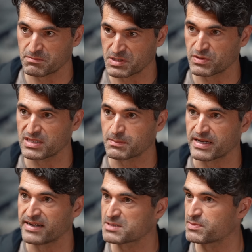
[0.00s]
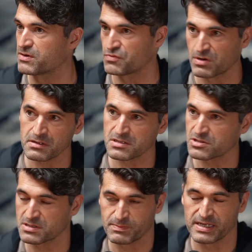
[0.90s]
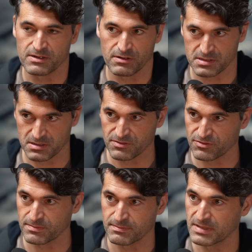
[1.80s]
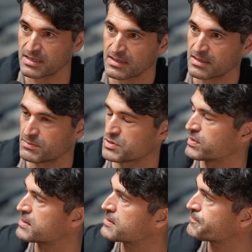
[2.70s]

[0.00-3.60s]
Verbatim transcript: between the planets by rocks just being knocked off from between